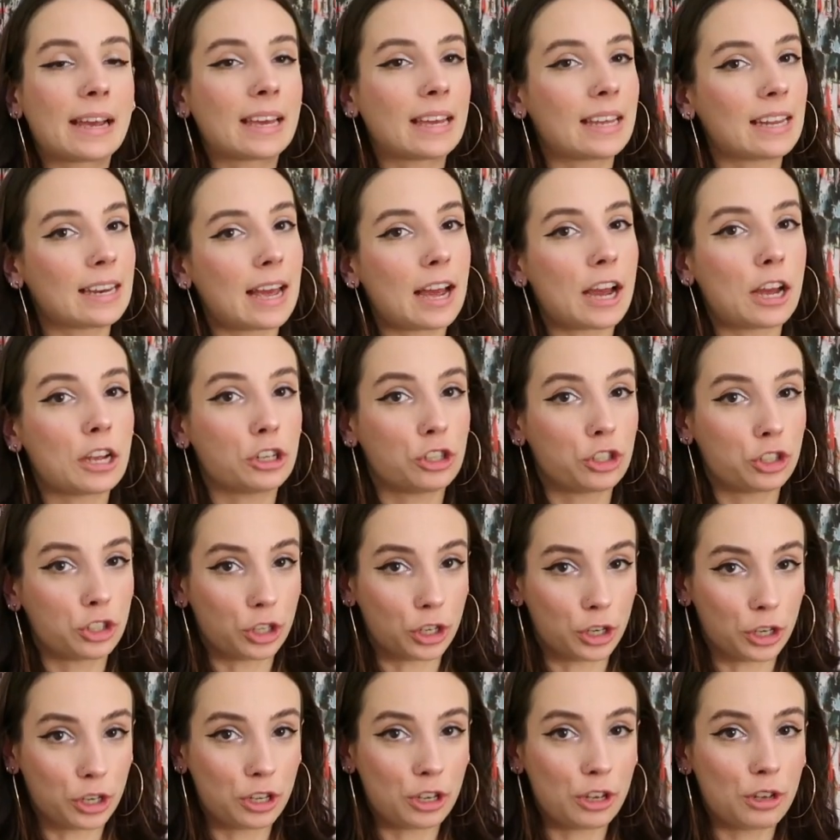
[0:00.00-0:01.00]
I can
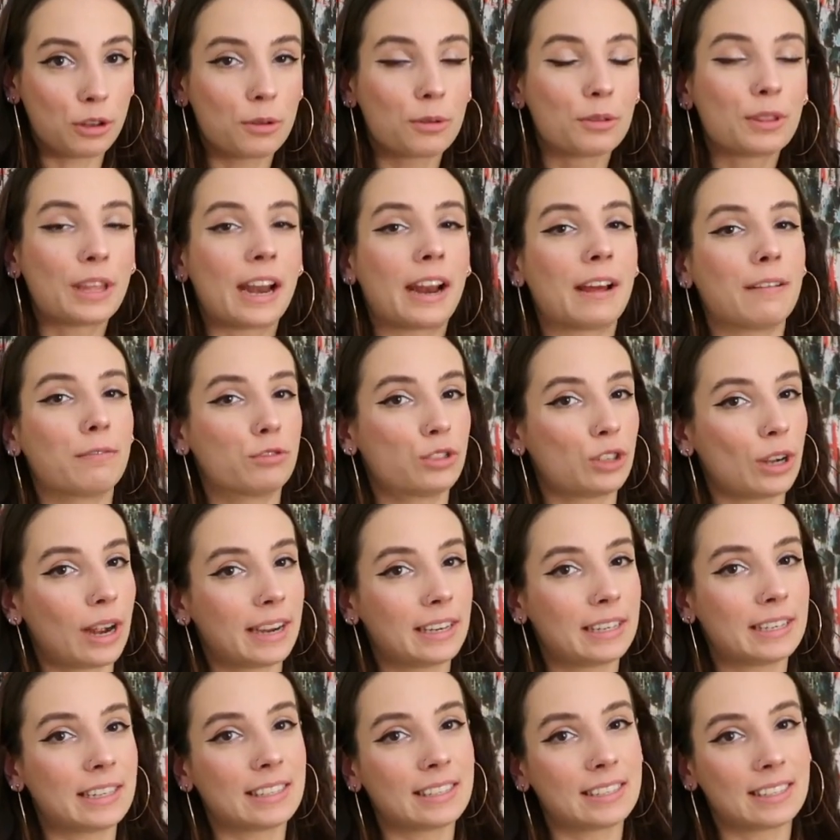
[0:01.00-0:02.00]
assure you that I've
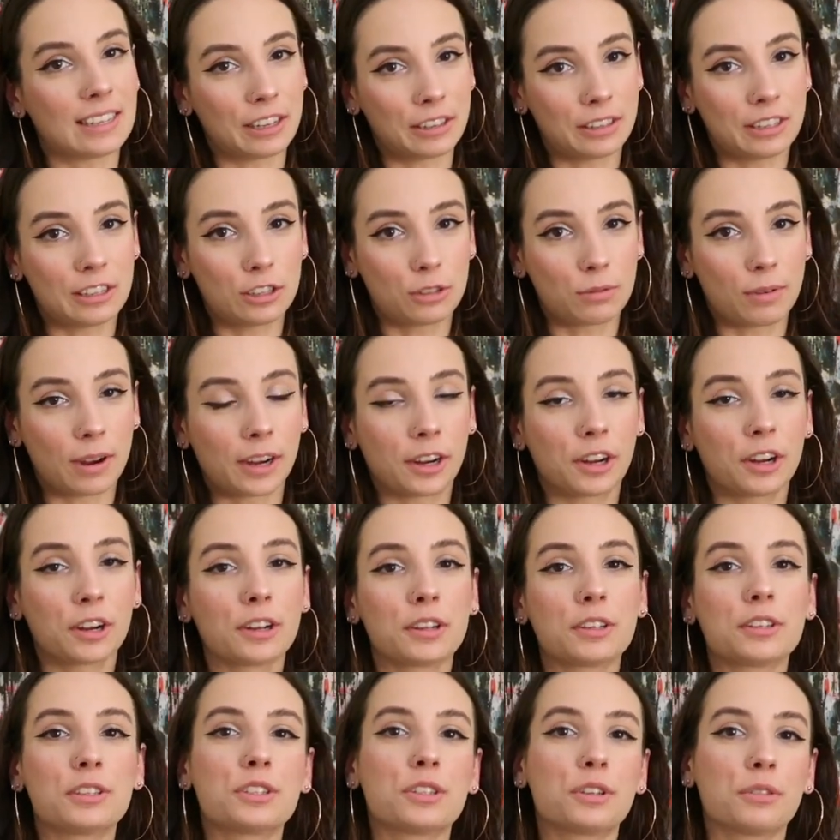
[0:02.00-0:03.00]
tried to sell these
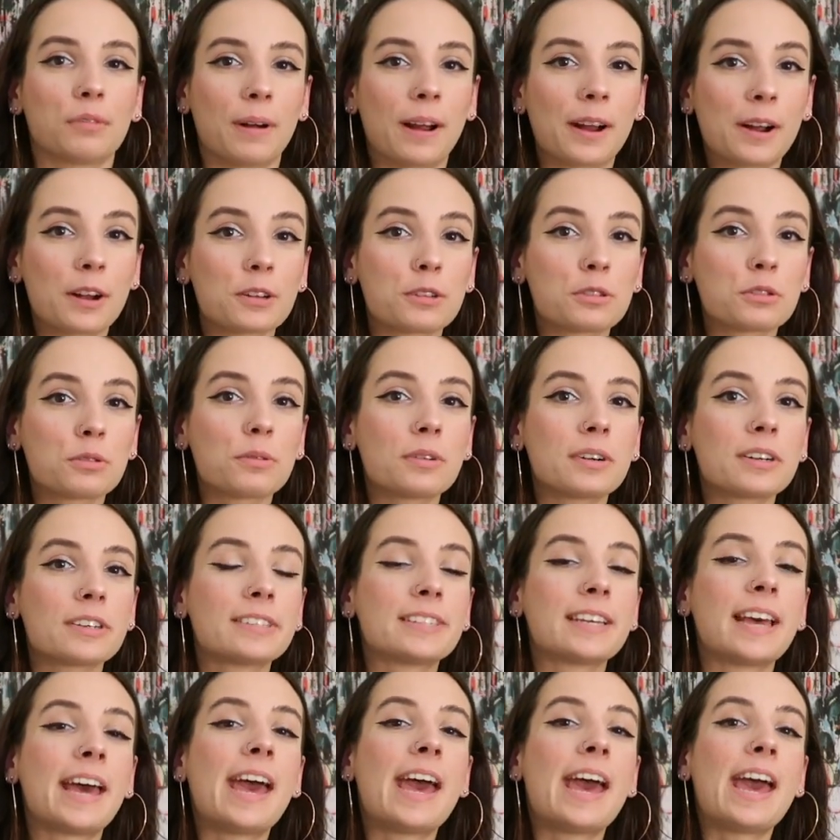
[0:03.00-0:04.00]
records to record
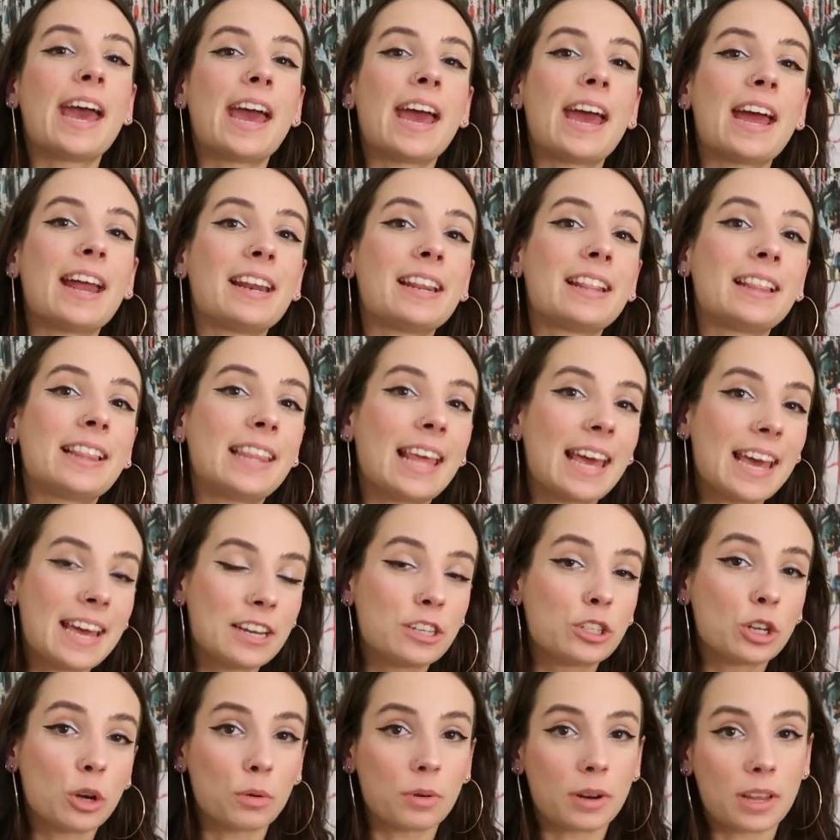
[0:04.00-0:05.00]
stores and they
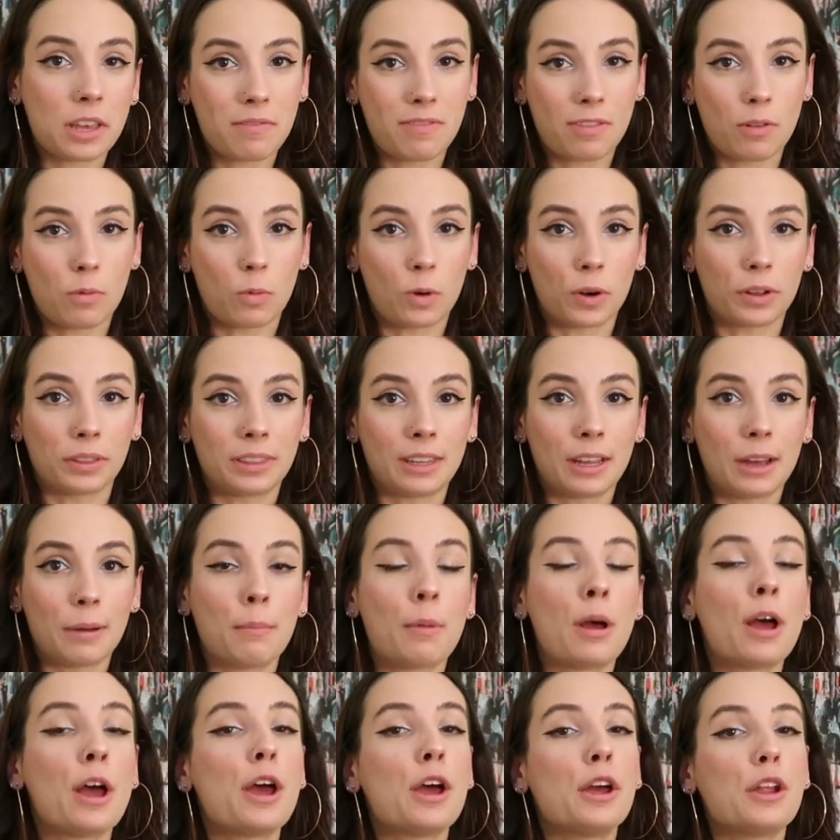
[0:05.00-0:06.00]
don't even want
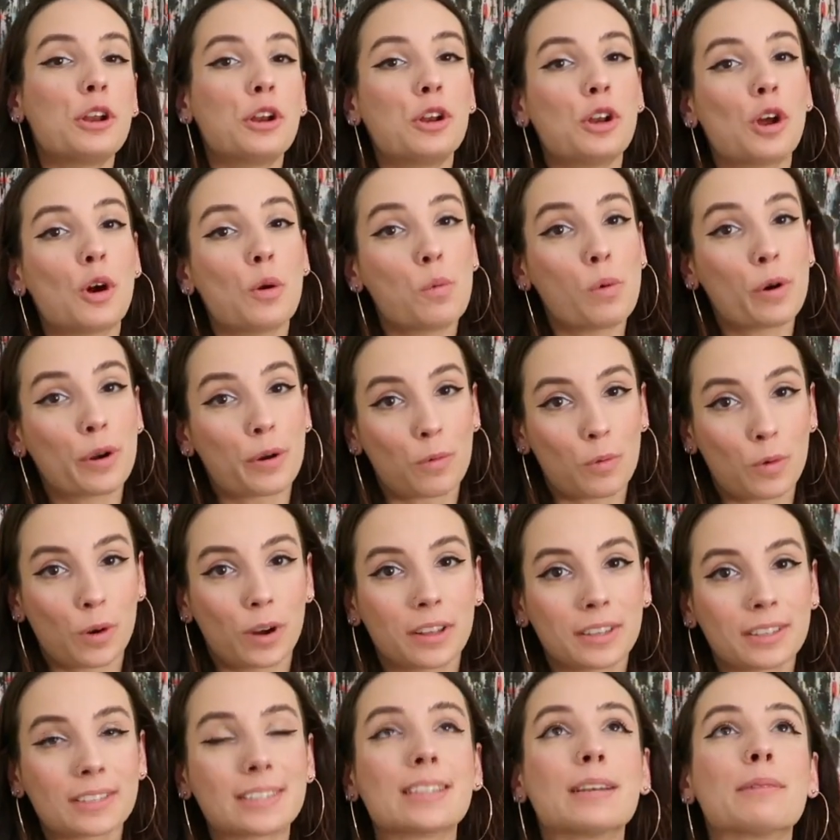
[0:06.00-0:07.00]
them. No one
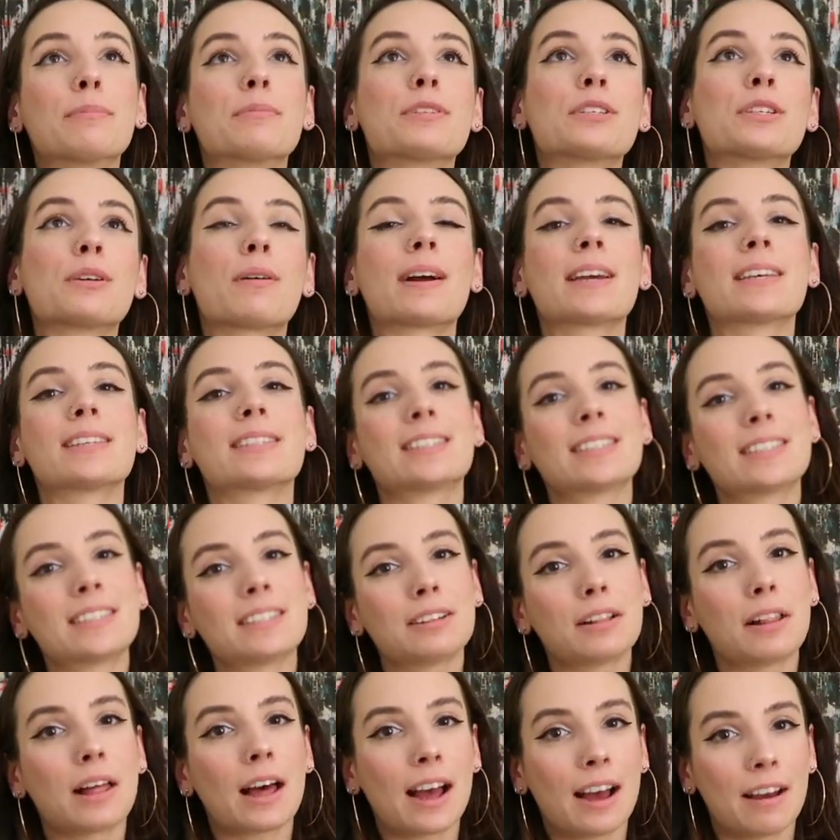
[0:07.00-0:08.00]
wants them. So I
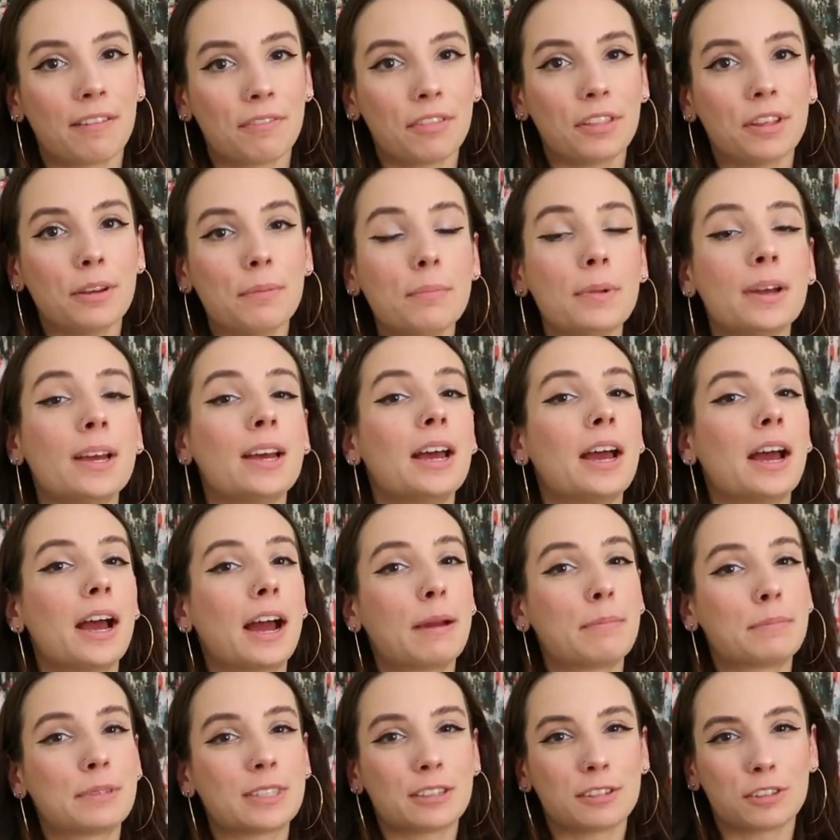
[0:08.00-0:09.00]
still have them.
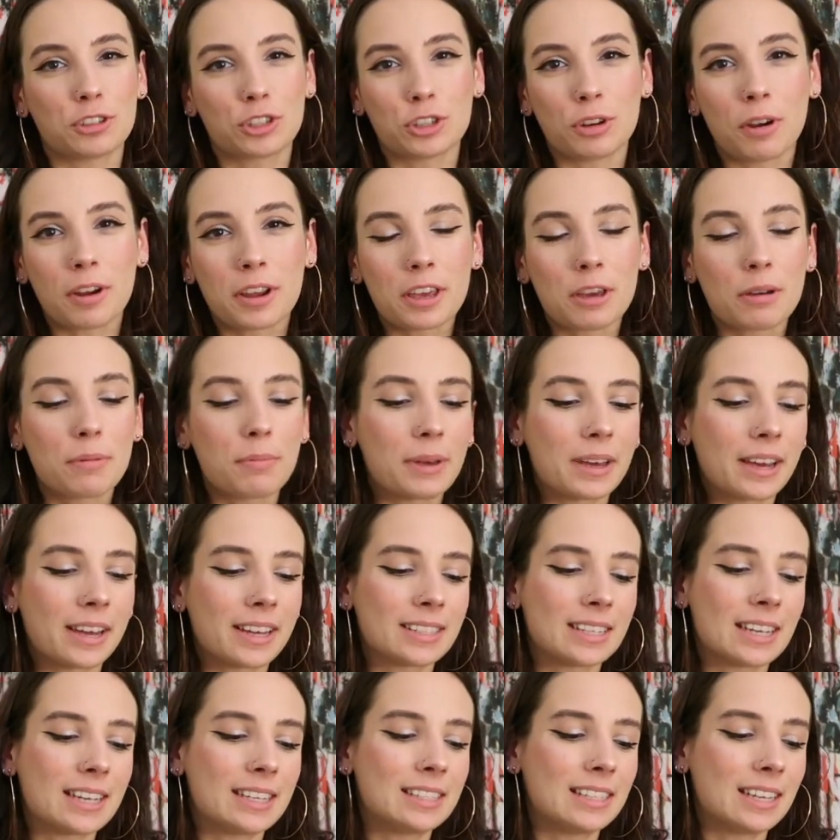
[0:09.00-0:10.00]
I'm still showing you
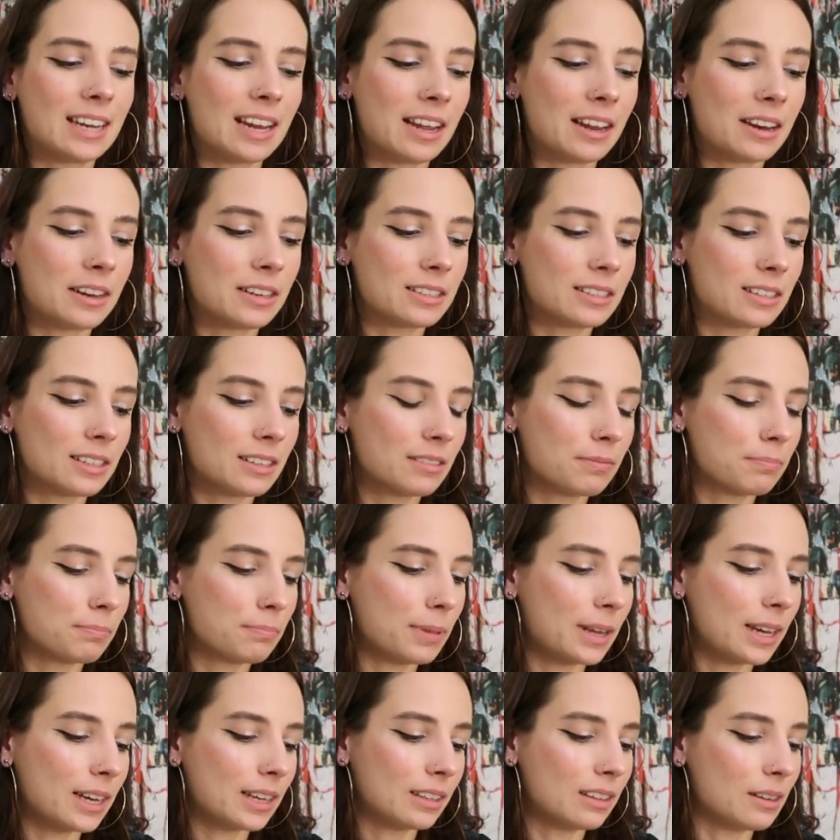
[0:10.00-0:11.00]
because I didn't
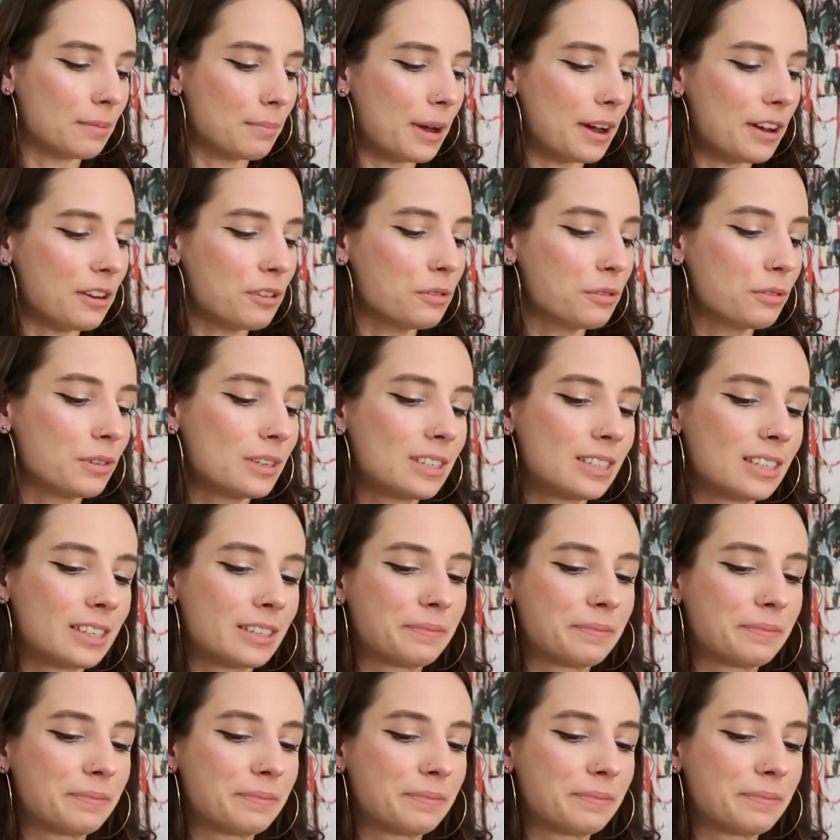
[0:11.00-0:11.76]
pick them out.